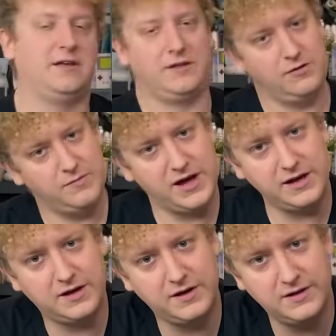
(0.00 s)
You
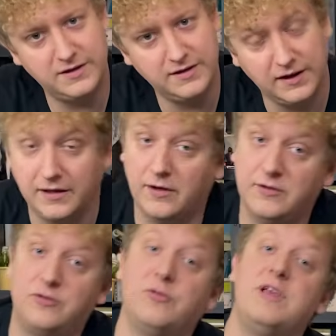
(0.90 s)
make
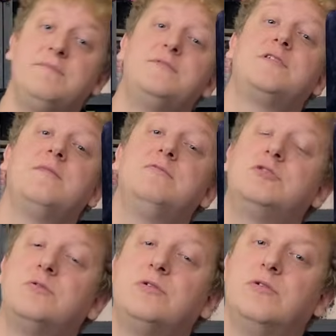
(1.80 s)
dreams come
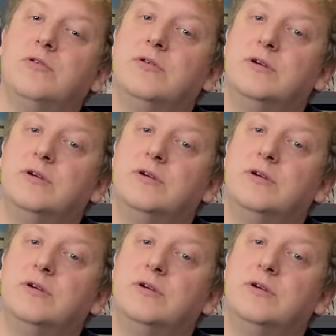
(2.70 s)
true.